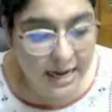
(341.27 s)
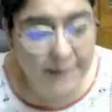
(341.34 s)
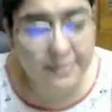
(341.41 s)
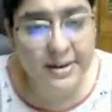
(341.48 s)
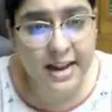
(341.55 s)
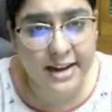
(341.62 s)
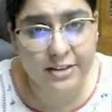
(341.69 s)

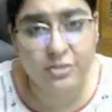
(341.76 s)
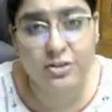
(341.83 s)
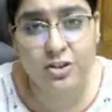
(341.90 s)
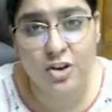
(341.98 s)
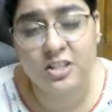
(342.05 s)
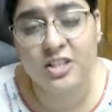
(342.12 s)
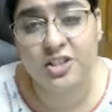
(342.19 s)
Carbon,
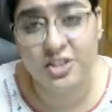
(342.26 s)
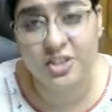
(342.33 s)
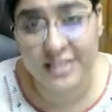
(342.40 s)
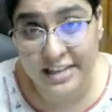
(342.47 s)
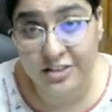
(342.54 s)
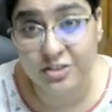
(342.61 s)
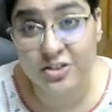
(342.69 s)
hydrogen, oxygen,
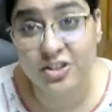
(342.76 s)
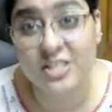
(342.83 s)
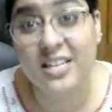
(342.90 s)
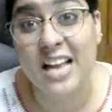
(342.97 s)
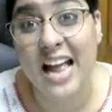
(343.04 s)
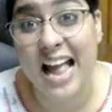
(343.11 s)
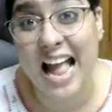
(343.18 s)
nitrogen,
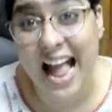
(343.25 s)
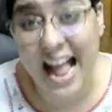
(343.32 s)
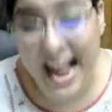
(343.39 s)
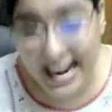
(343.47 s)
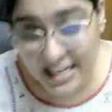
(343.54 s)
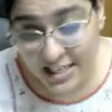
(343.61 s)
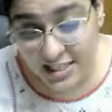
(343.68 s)

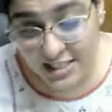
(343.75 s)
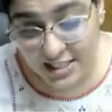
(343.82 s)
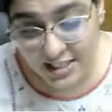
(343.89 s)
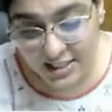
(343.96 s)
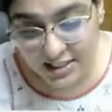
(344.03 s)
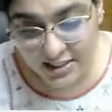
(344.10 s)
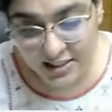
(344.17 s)
and
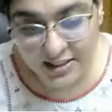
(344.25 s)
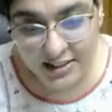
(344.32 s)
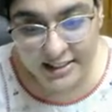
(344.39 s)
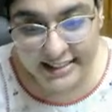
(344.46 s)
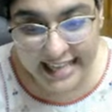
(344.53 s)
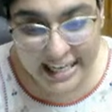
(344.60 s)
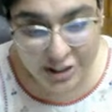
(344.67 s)

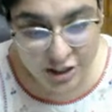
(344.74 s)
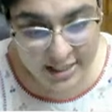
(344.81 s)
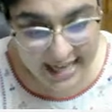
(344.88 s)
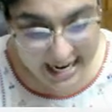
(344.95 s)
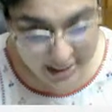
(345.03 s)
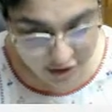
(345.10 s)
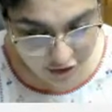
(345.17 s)
dash and
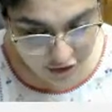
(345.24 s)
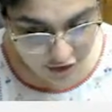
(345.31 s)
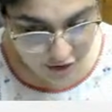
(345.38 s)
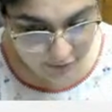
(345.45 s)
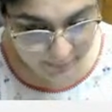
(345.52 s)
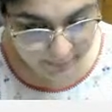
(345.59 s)
dash.